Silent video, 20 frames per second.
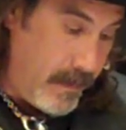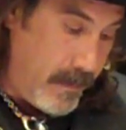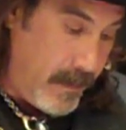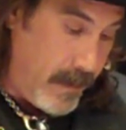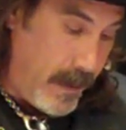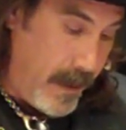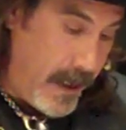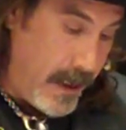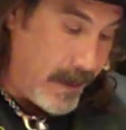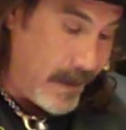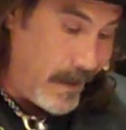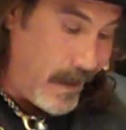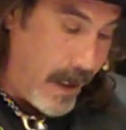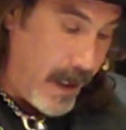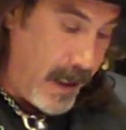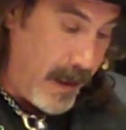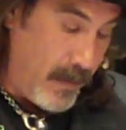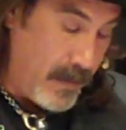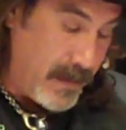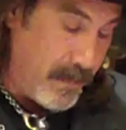the next
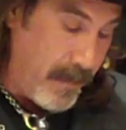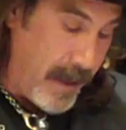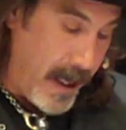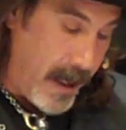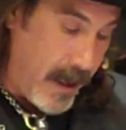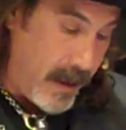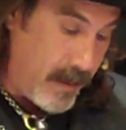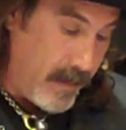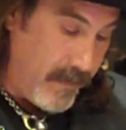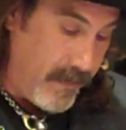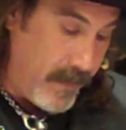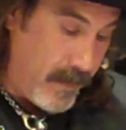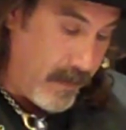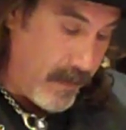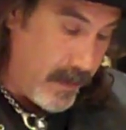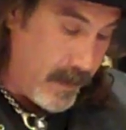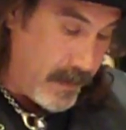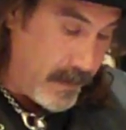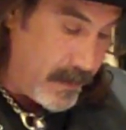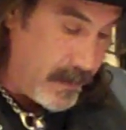night I was back, of
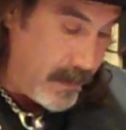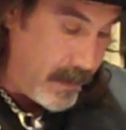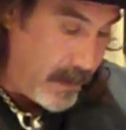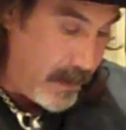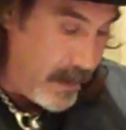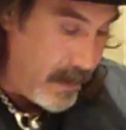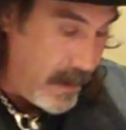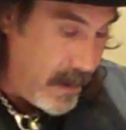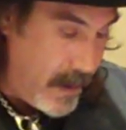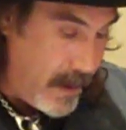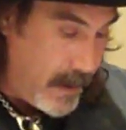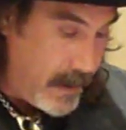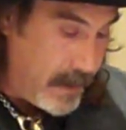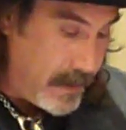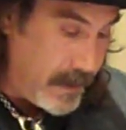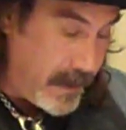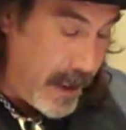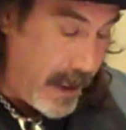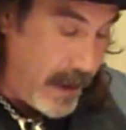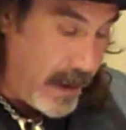course,
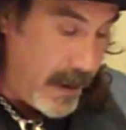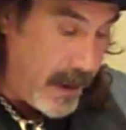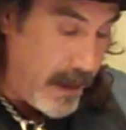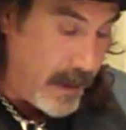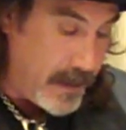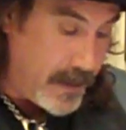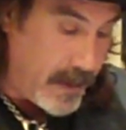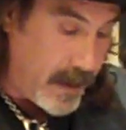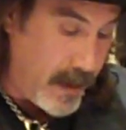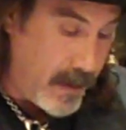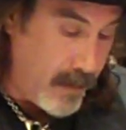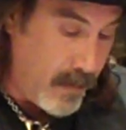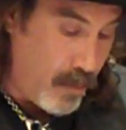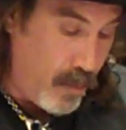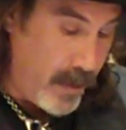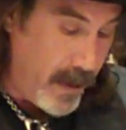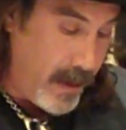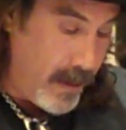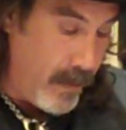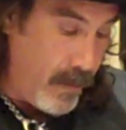standing outside her
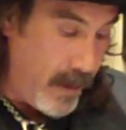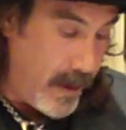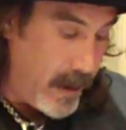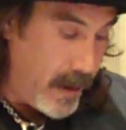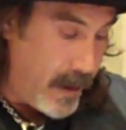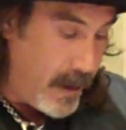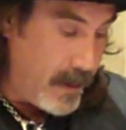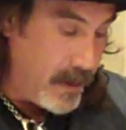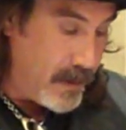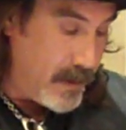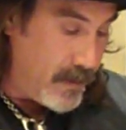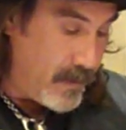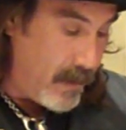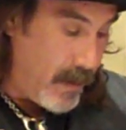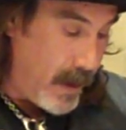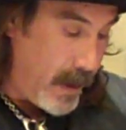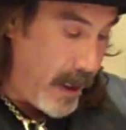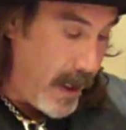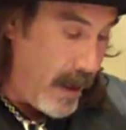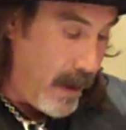window again,
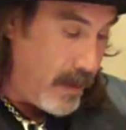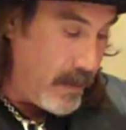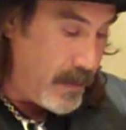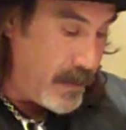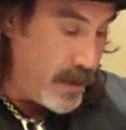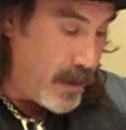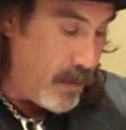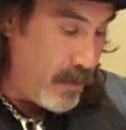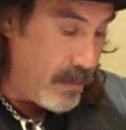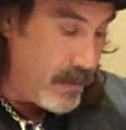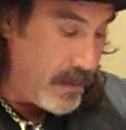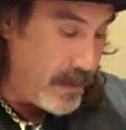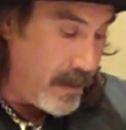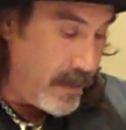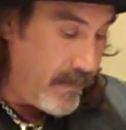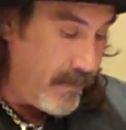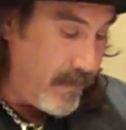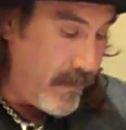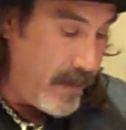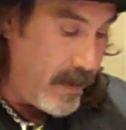strung out,
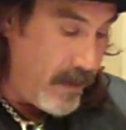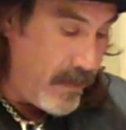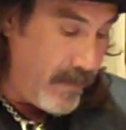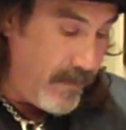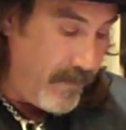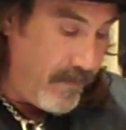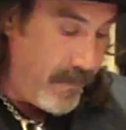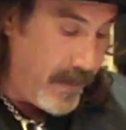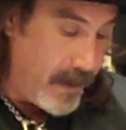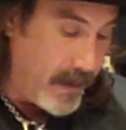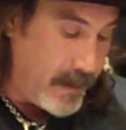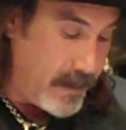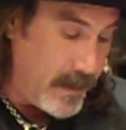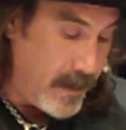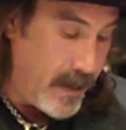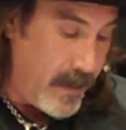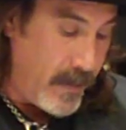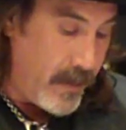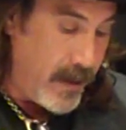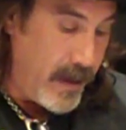jonesing for another fix,
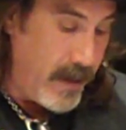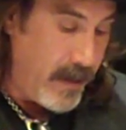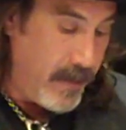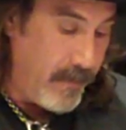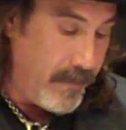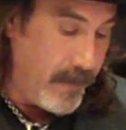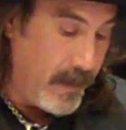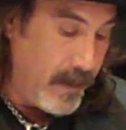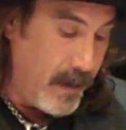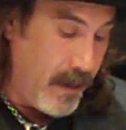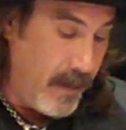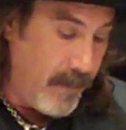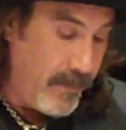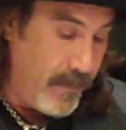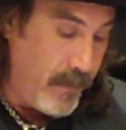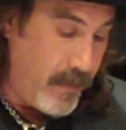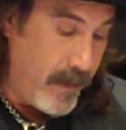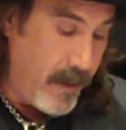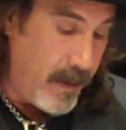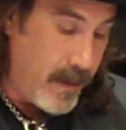another hit of the love
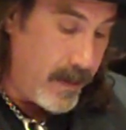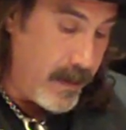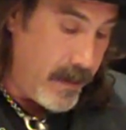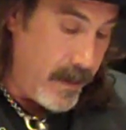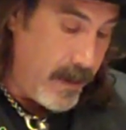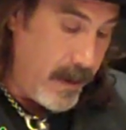drug.